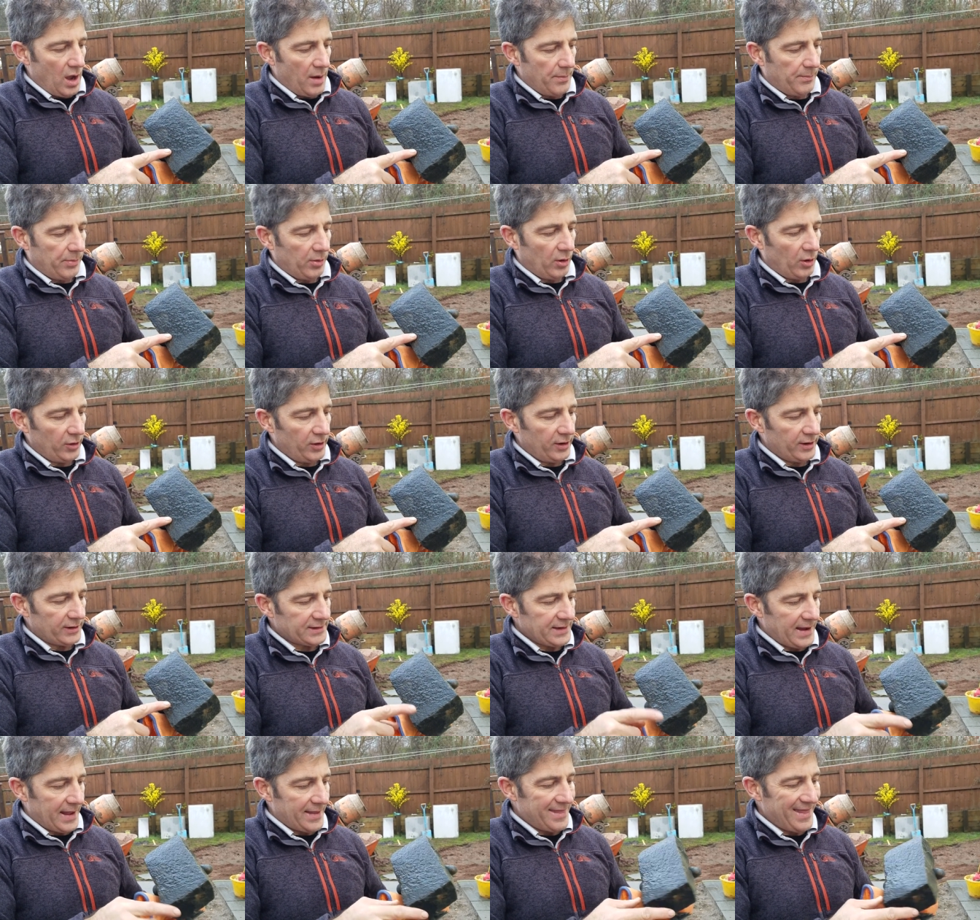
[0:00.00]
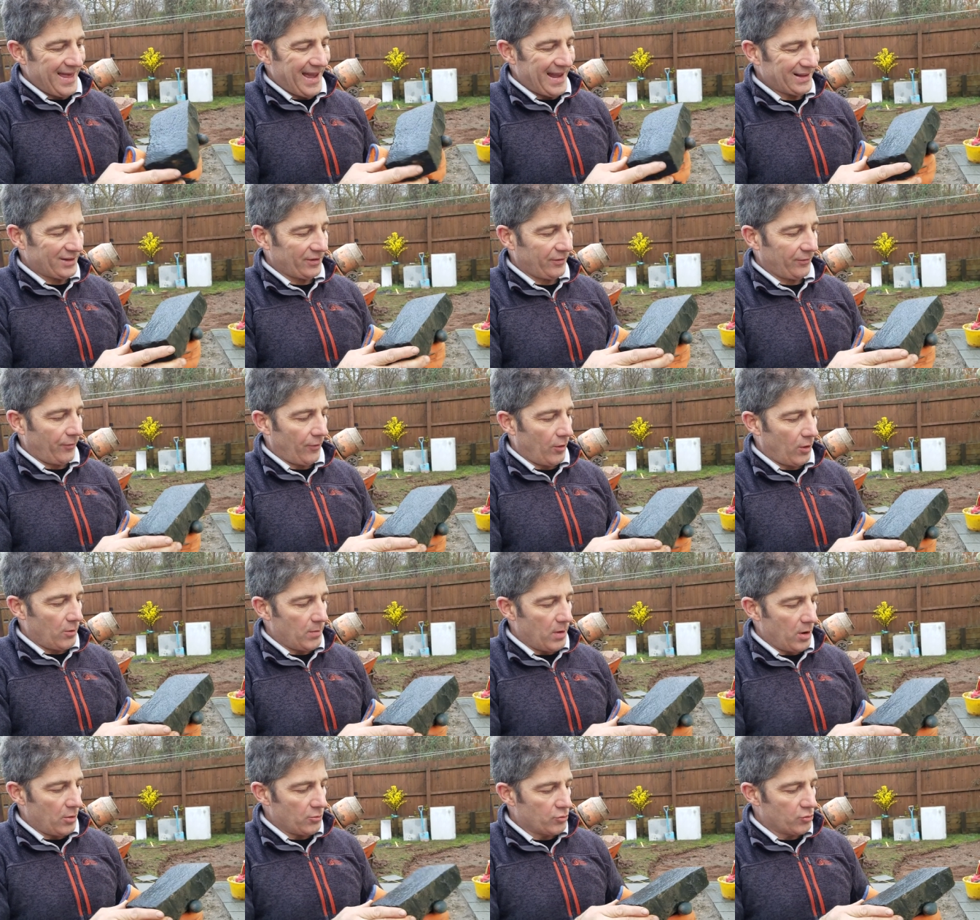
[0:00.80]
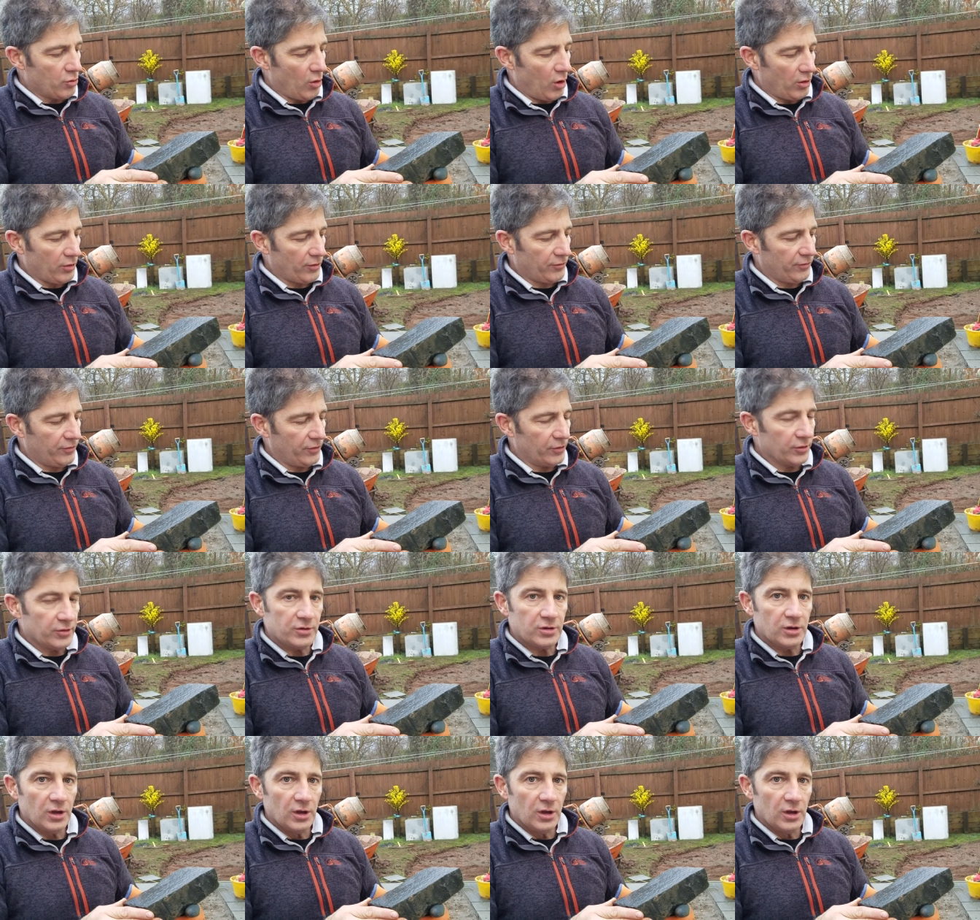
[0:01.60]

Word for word: Product, and that's from Rockford